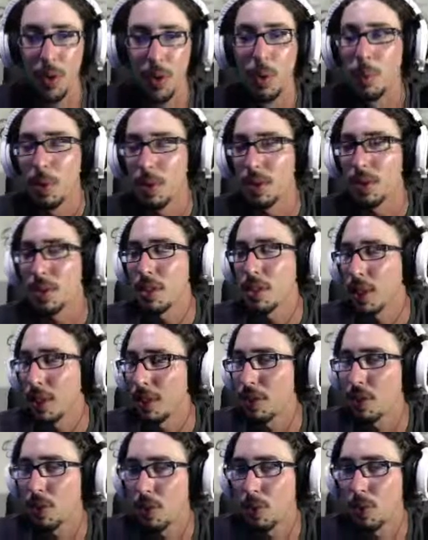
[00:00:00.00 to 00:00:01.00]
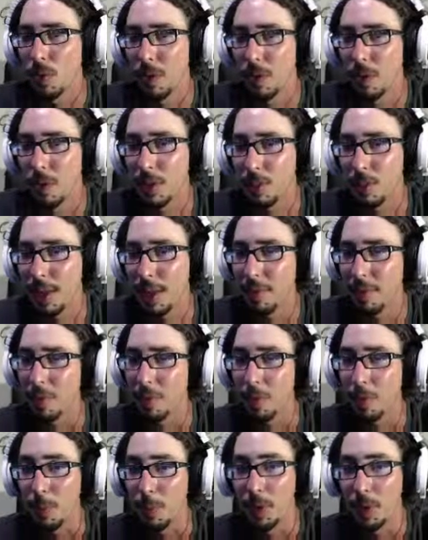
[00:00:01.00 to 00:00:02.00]
But it's a side-scrolling
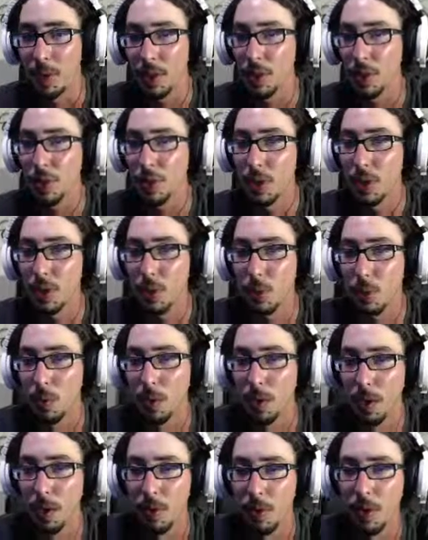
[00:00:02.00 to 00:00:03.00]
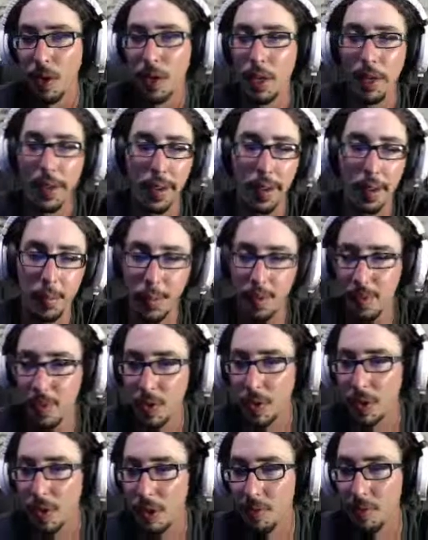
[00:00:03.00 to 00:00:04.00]
platformer. It looks really cool though. If you're
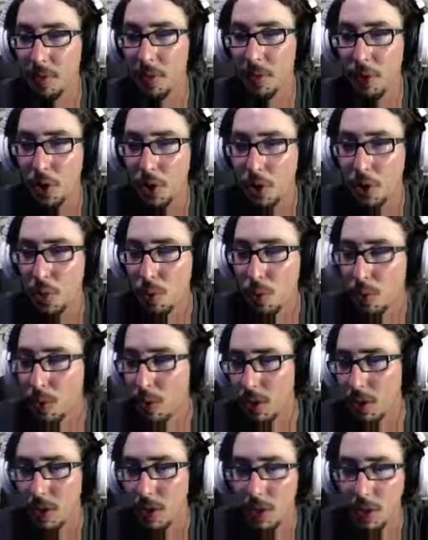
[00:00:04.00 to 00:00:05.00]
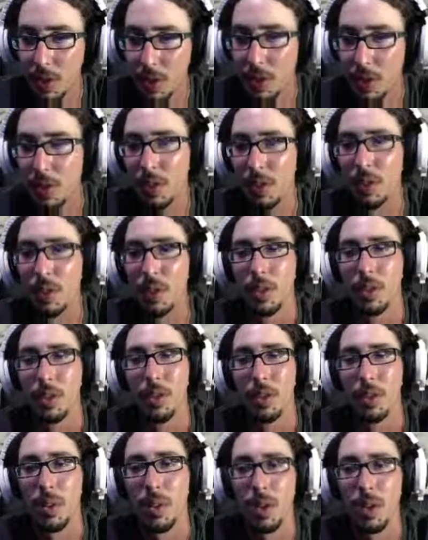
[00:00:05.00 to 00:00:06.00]
looking for a new
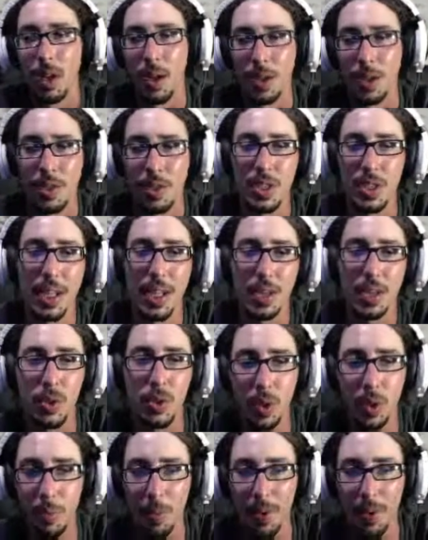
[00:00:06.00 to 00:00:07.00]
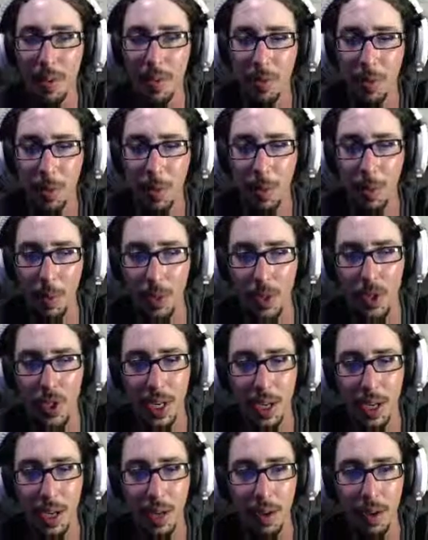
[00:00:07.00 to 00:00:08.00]
side-scrolling platformer, I'll go
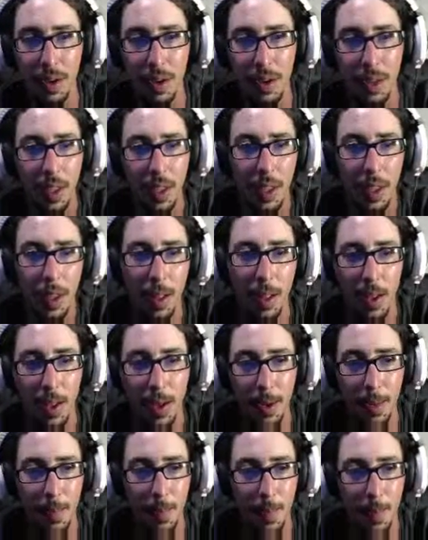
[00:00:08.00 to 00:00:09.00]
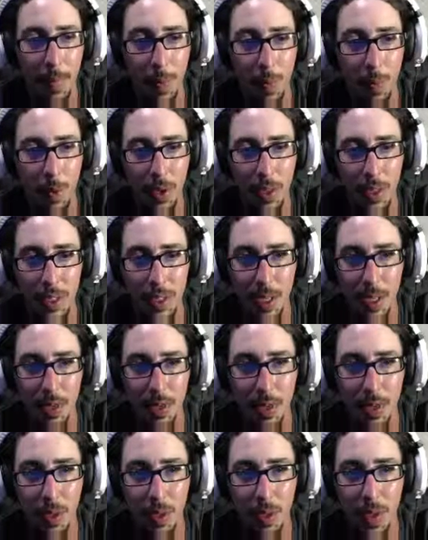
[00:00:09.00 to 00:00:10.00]
check it out. I want to see
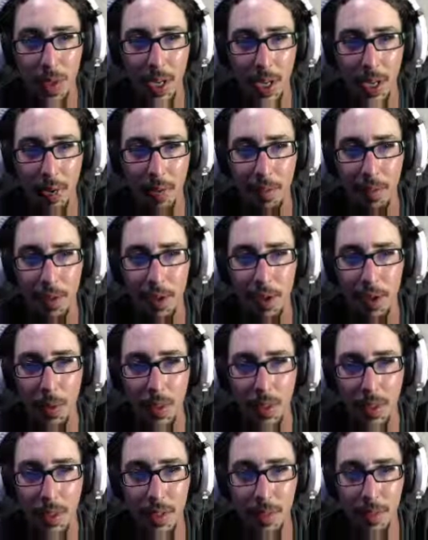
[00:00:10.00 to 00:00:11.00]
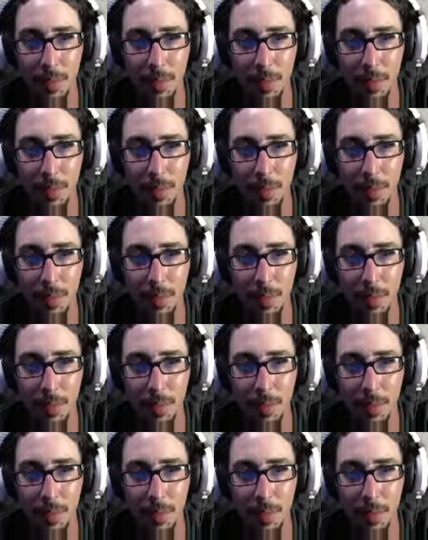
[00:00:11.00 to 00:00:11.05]
what the one negative review is.